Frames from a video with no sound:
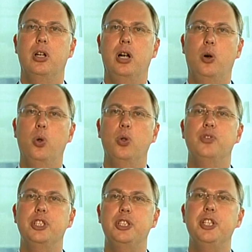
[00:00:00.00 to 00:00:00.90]
All
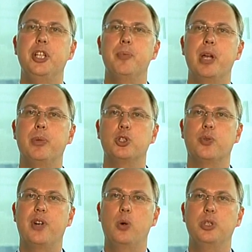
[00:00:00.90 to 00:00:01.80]
of the senior members
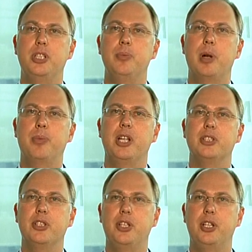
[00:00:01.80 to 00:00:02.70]
of our team are
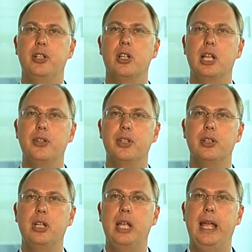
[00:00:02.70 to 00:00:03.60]
present here in
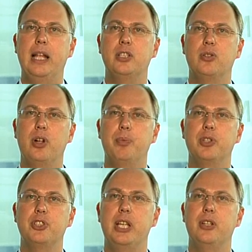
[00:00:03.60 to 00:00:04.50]
London, and they
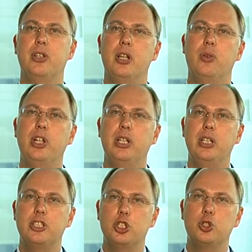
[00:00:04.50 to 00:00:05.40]
represent
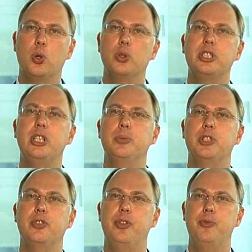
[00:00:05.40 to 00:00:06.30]
really the strong teams
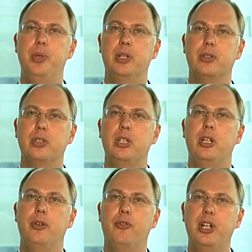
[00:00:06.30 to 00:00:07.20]
that we've built.
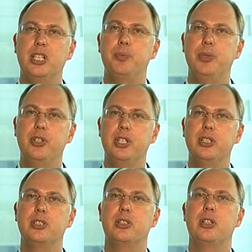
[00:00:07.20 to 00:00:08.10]
Very
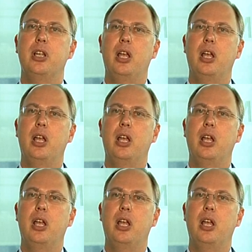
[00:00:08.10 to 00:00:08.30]
experienced,